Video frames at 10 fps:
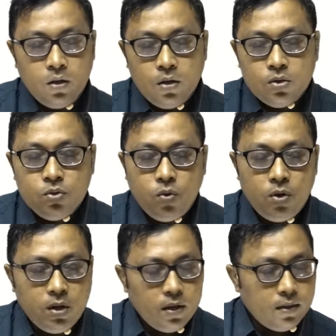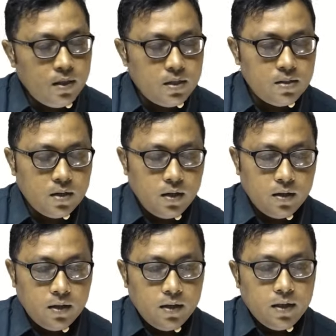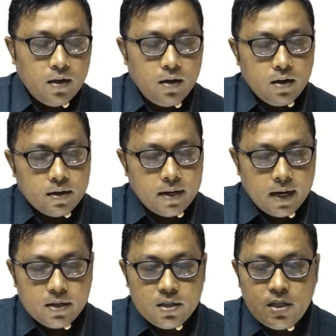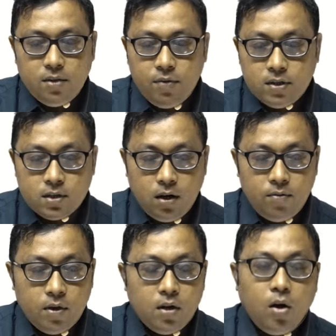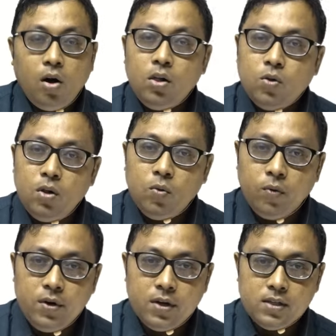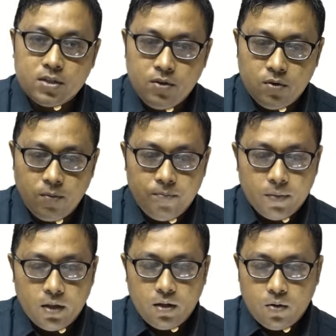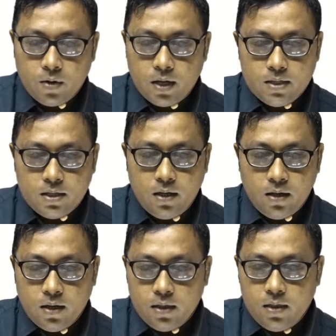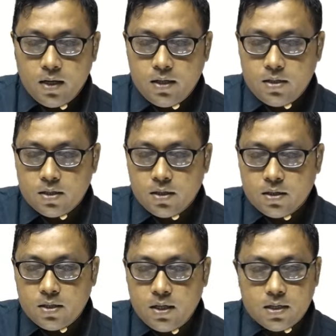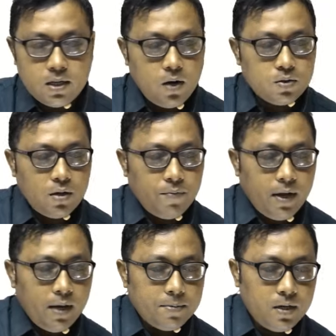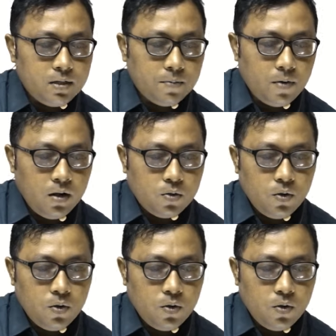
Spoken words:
So this is a characteristic feature of alcohol withdrawal syndrome. We can see there is 6 hours of abstinence of alcohol.